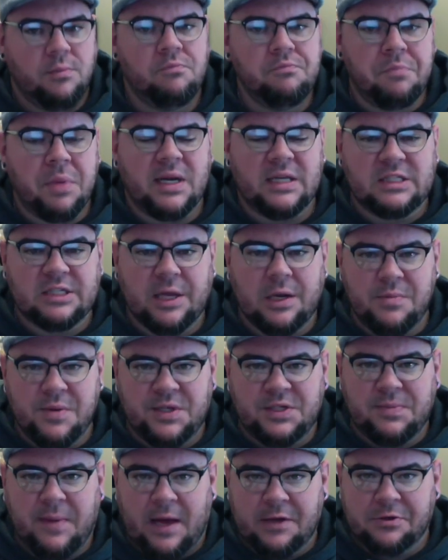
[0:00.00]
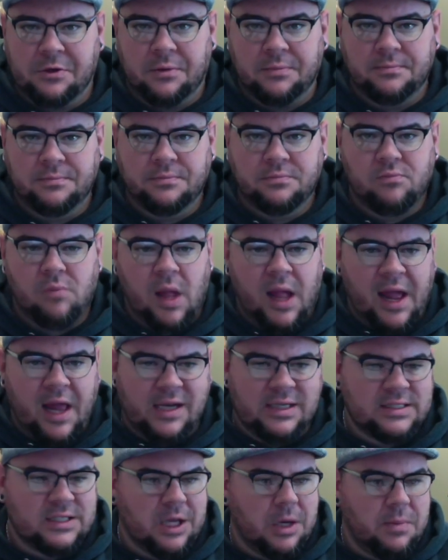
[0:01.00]
but it's going to be special. And
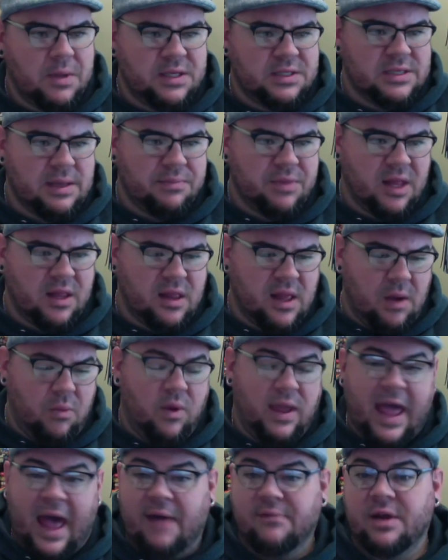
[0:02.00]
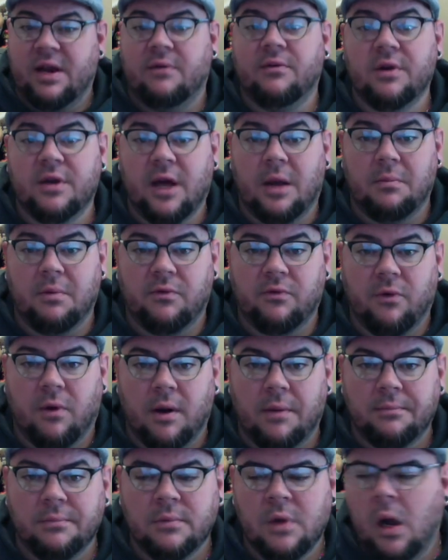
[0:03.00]
it's going to be something that we haven't ever done before.
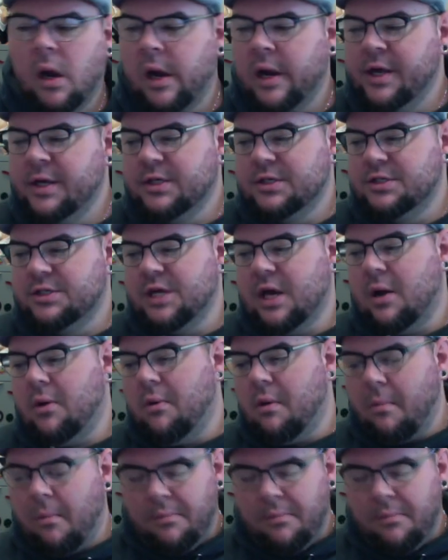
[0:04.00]
So,